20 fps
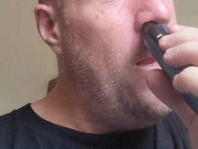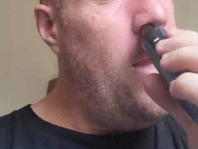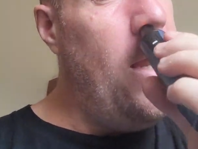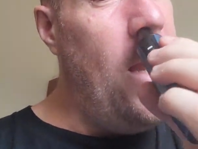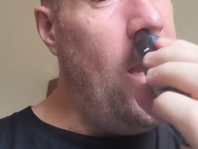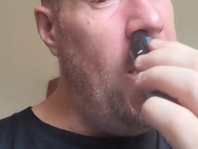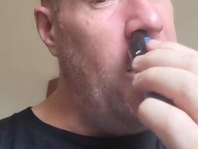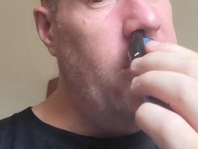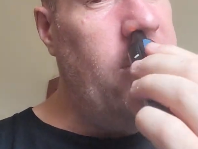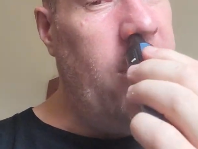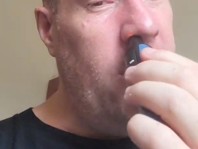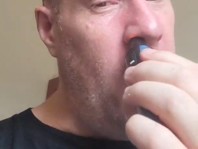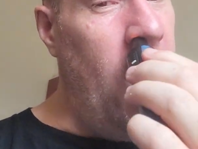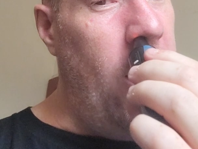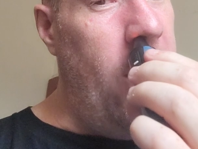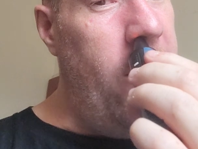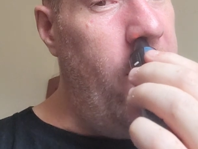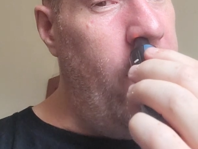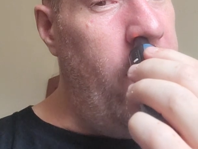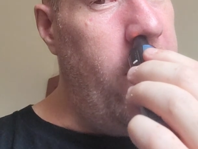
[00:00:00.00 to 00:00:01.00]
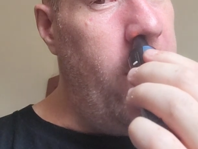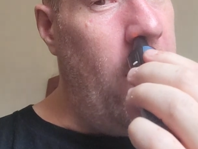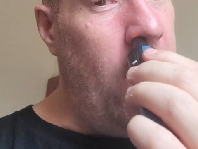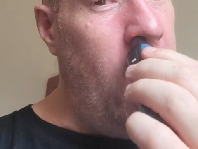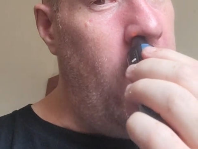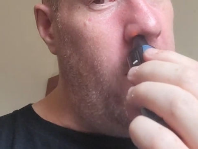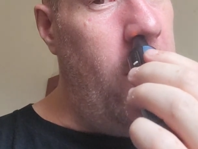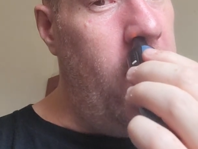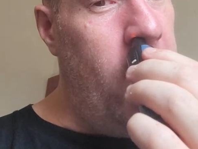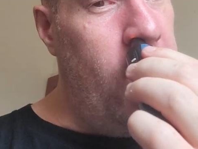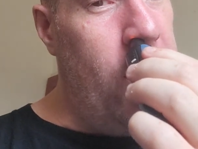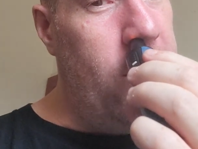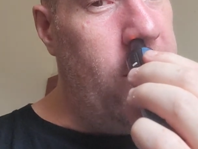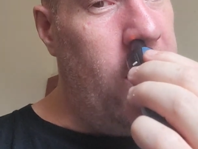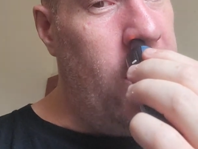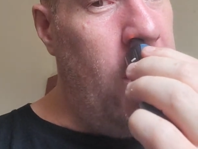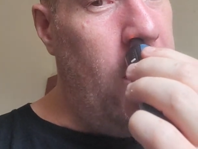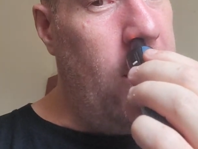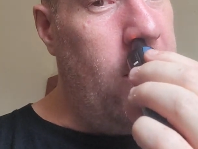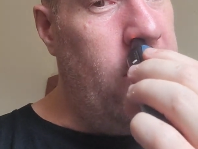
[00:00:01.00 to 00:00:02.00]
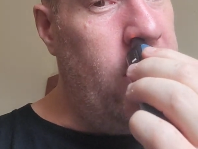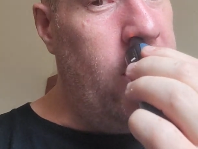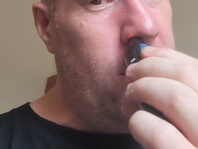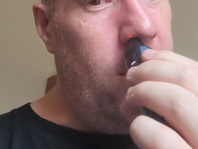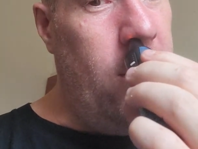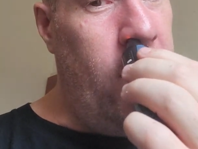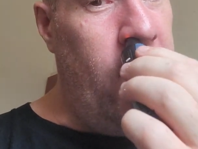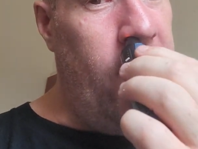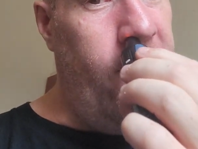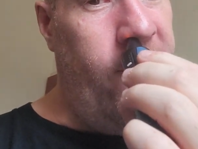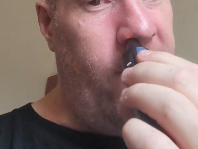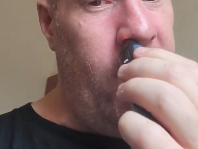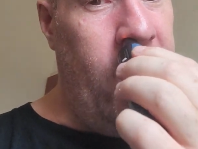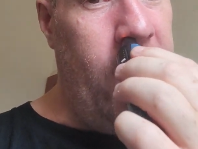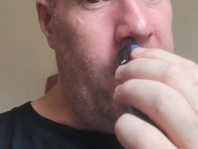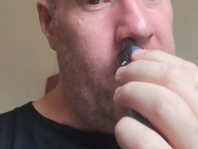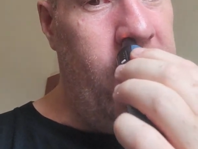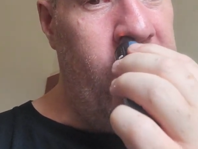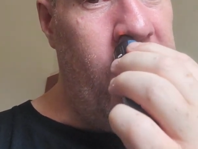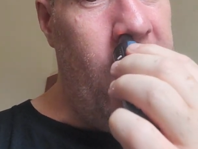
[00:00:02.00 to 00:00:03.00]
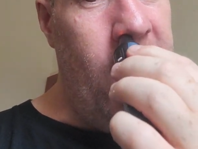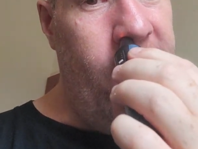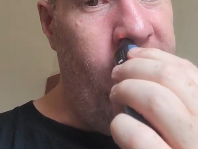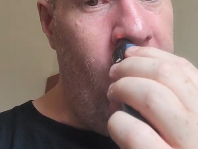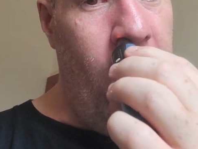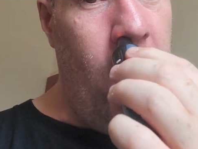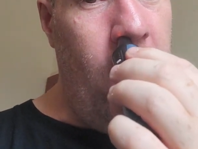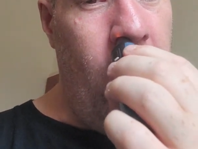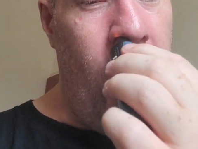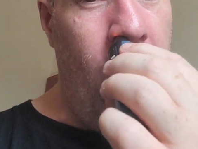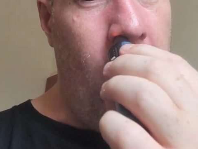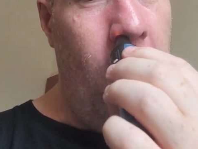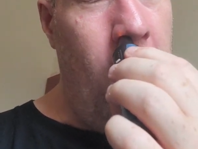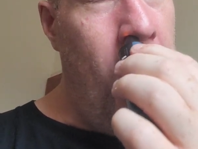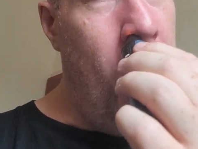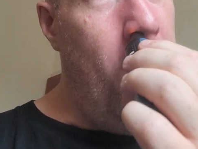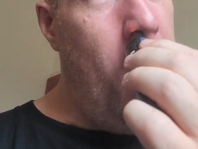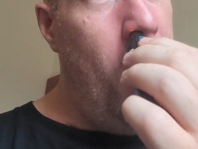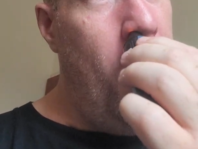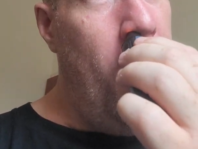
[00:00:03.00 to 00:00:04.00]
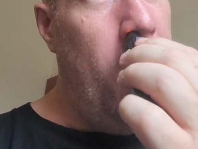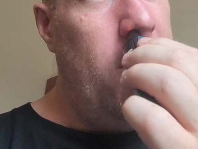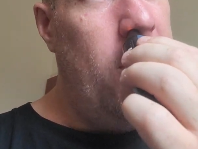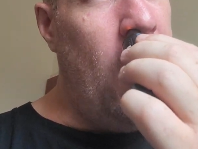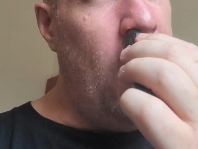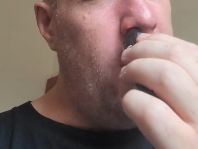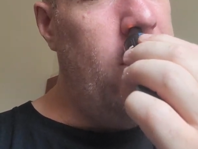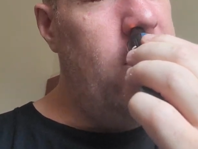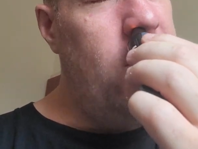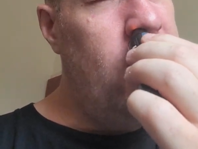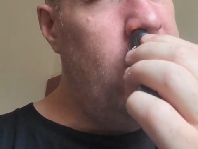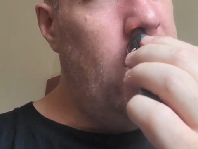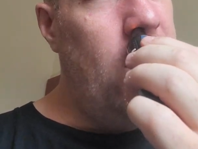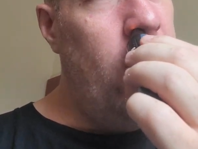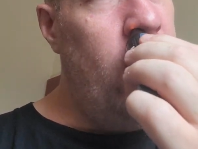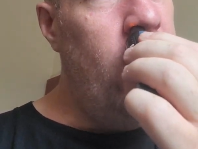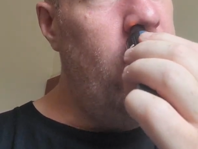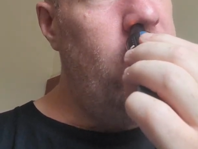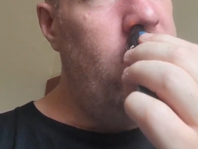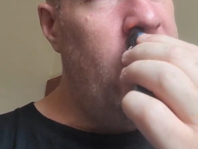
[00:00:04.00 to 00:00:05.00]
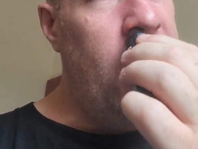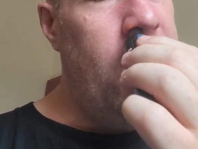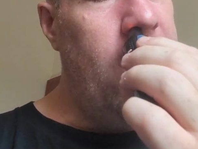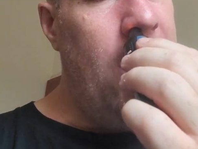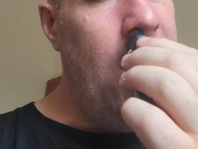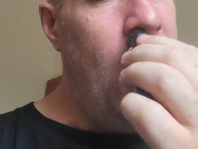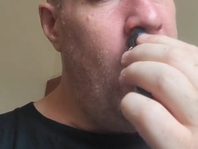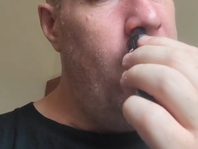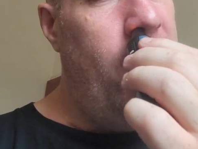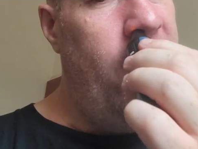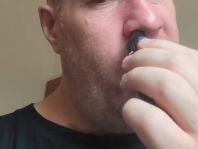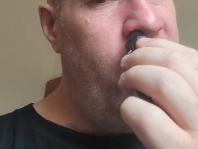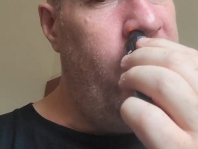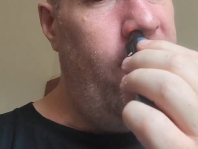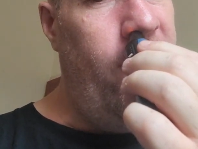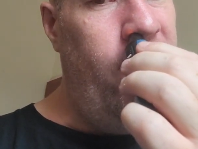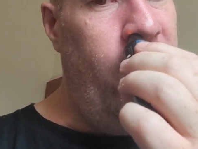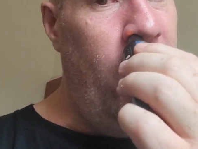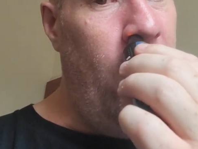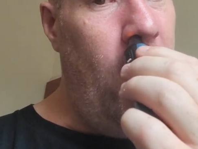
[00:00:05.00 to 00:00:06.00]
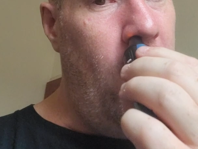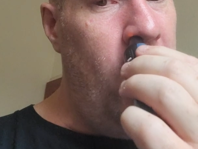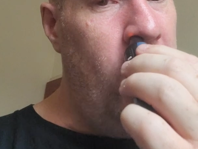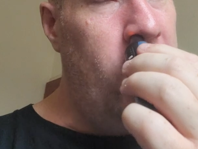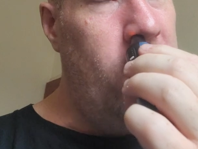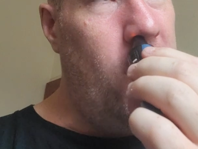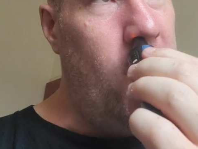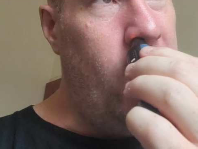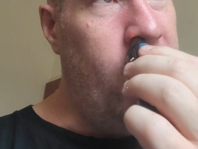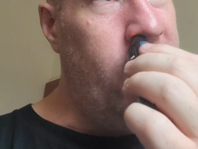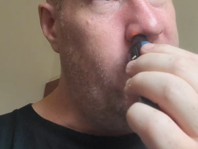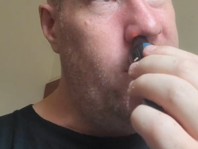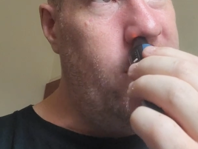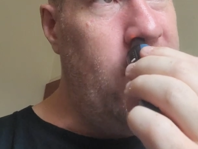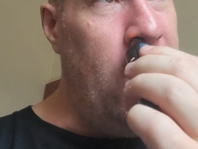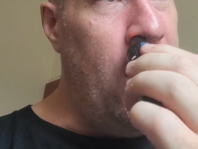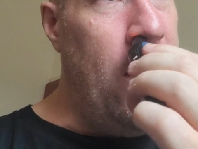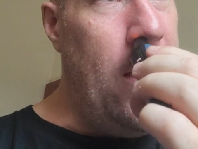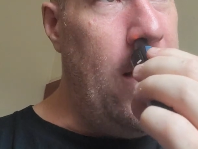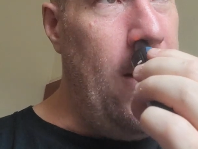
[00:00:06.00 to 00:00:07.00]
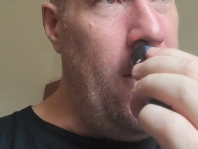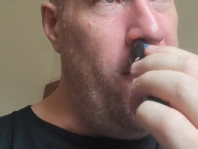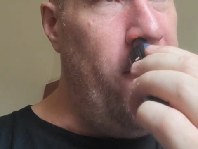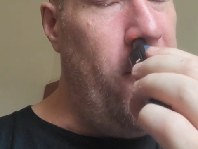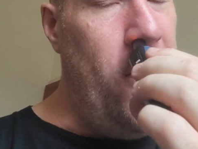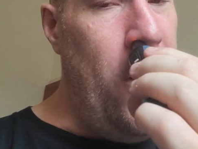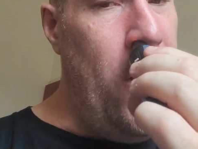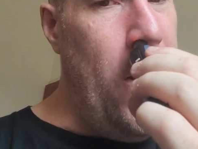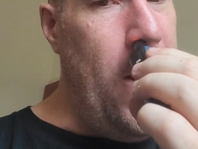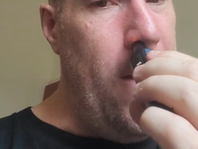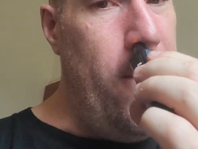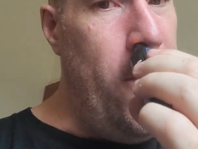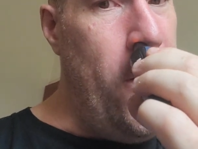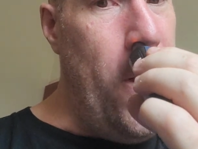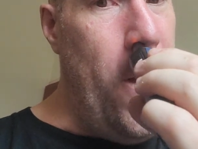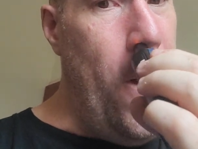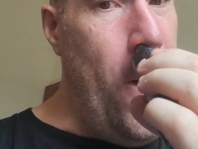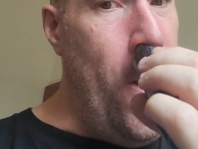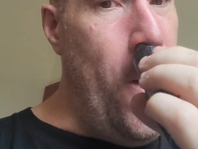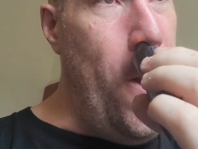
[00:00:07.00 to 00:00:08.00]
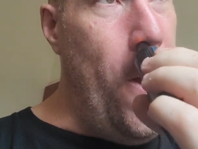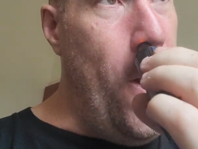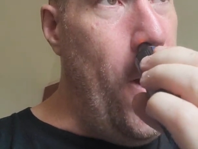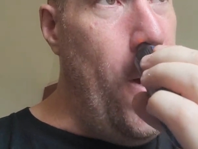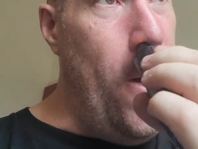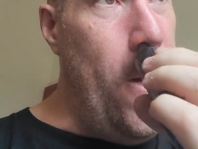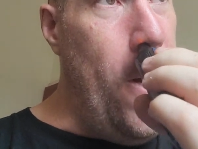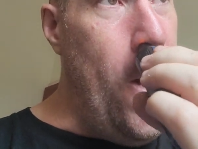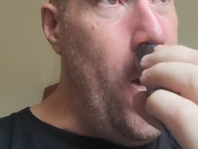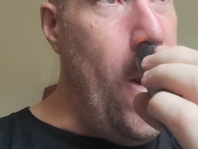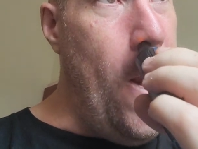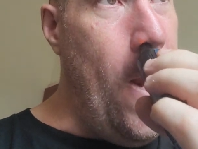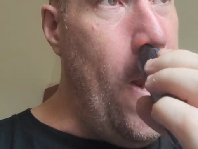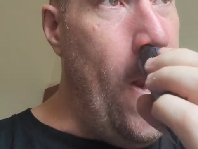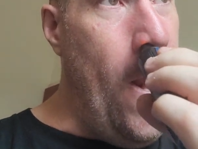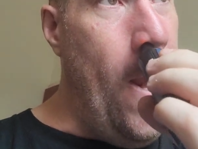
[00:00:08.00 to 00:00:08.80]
Yeah, it's annoying when you got hairs in you, because you don't know if you need a shaver or not. So, is that one sticking out of my nose, or is it sticking off your lip? You don't know, do you?